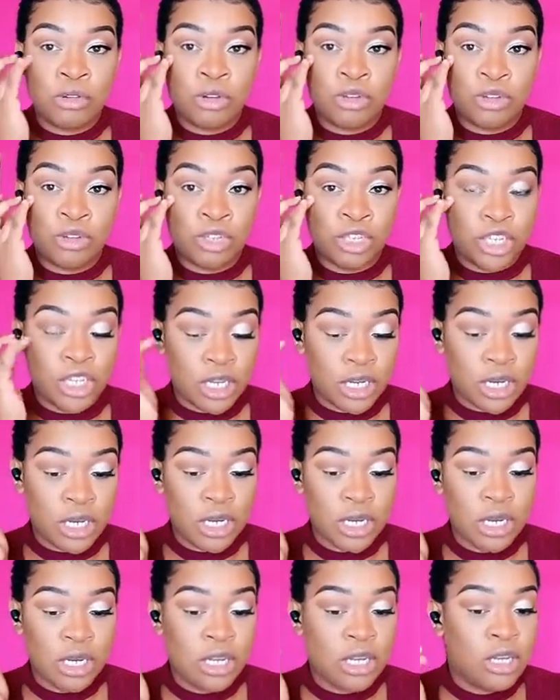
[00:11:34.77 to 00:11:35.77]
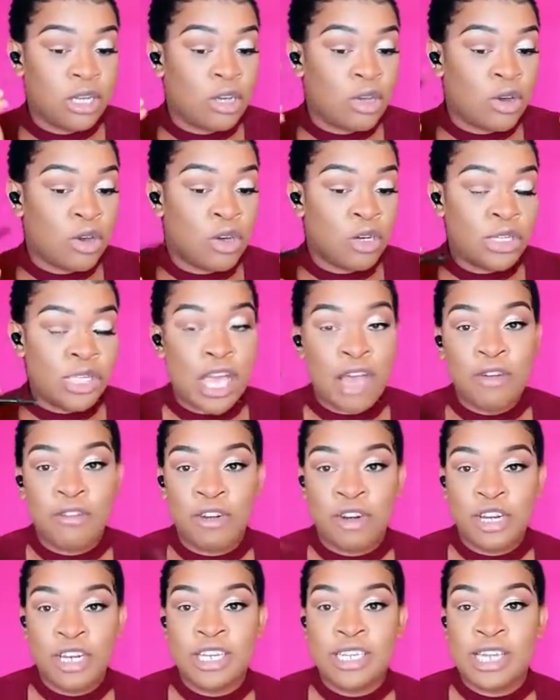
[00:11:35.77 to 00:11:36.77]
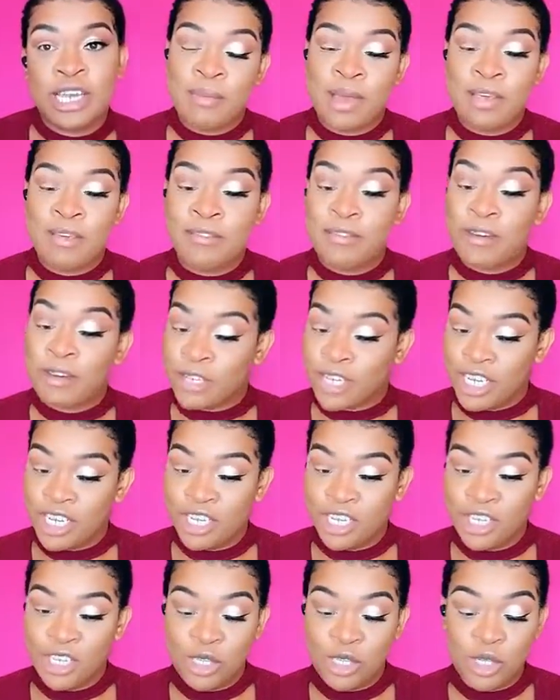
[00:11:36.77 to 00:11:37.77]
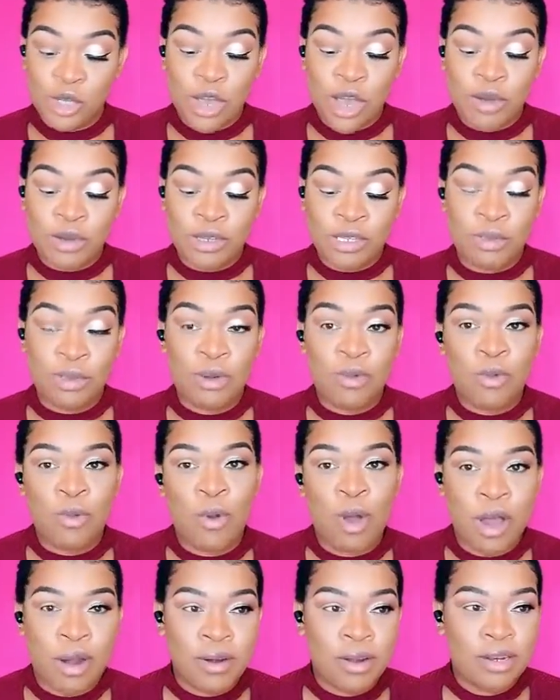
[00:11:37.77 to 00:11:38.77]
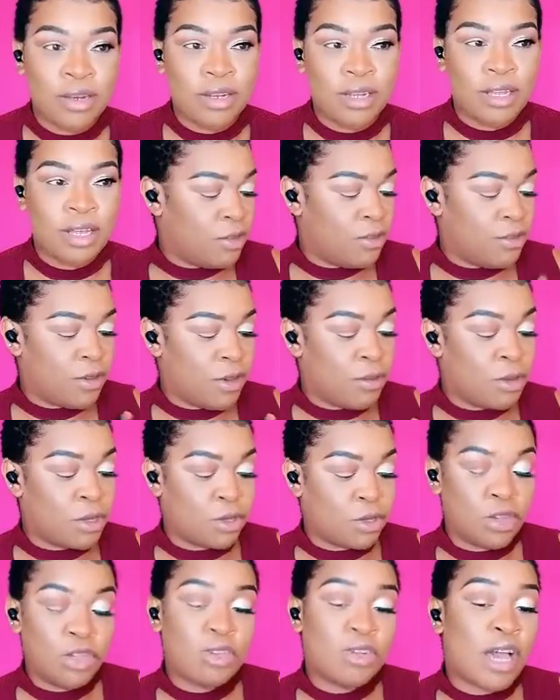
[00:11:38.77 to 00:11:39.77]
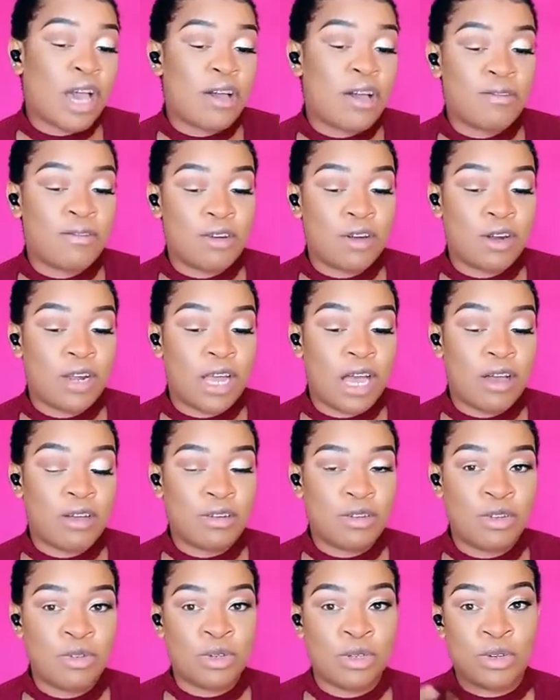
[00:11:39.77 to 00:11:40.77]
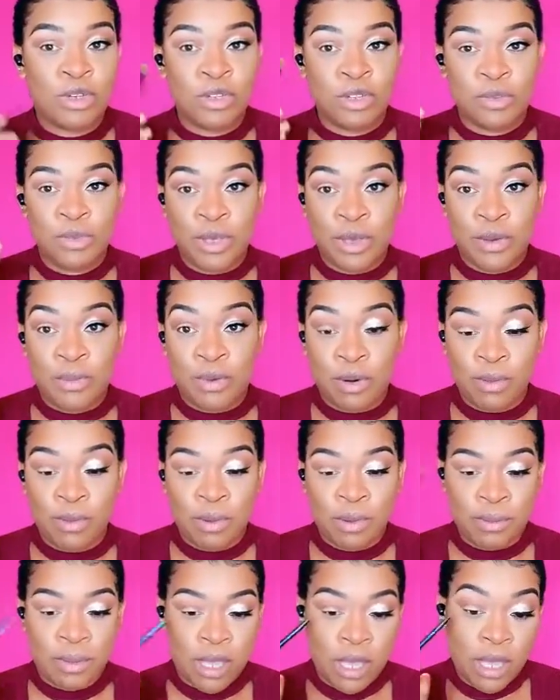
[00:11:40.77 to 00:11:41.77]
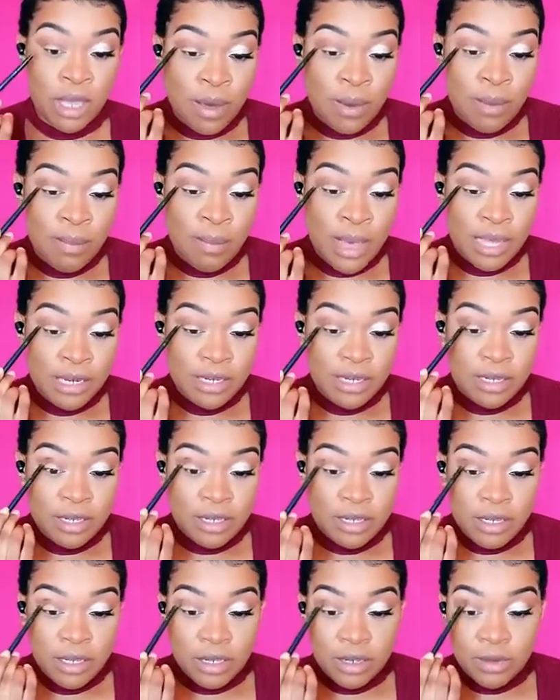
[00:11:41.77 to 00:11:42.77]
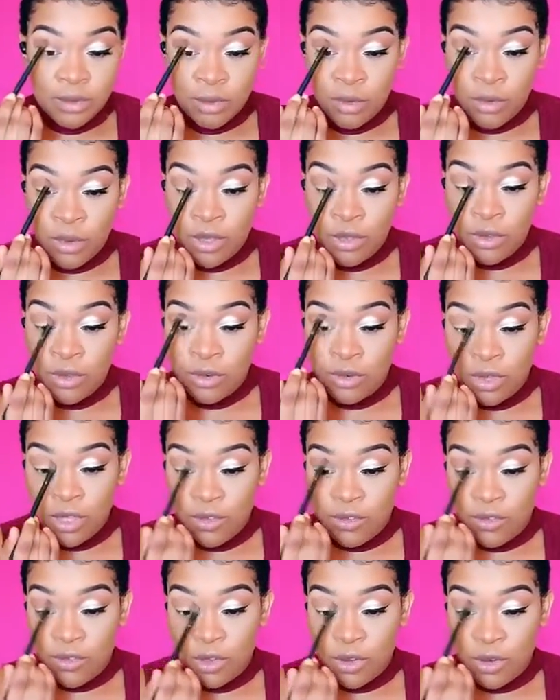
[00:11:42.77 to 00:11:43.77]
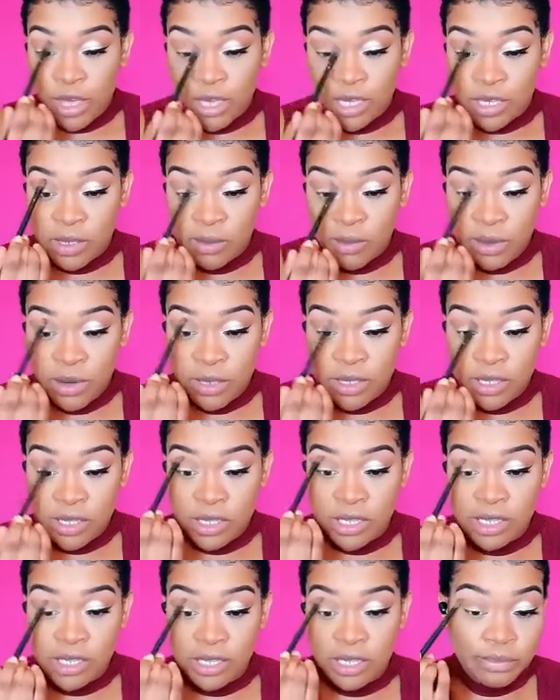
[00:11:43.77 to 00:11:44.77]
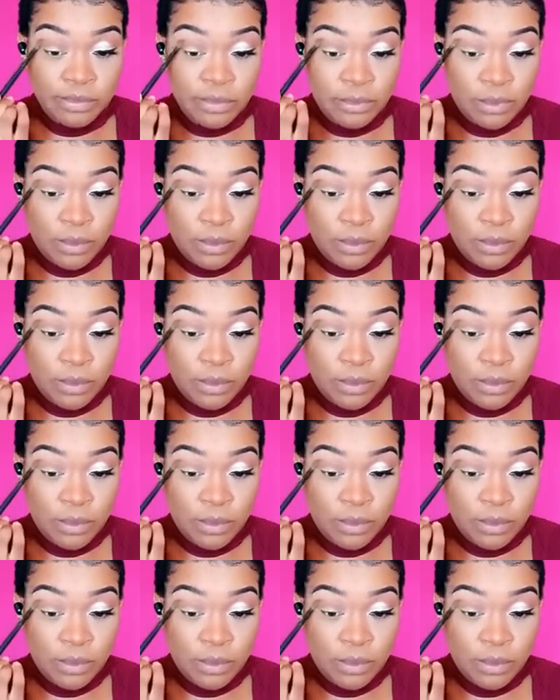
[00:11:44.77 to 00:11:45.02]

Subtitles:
your cheek, because I've already done my foundation, so I was a bit worried if I was going to have fallout, it was going to be a problem. But if you experience